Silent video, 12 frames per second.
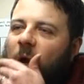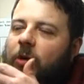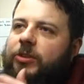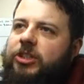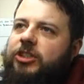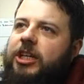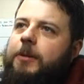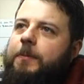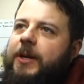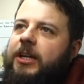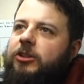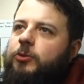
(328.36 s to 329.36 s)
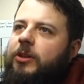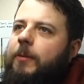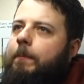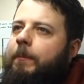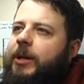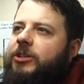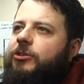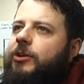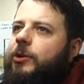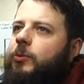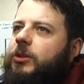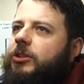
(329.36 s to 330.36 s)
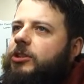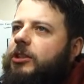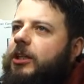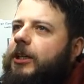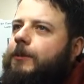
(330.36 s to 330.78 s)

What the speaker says: on the sneak peek as well, the bittering was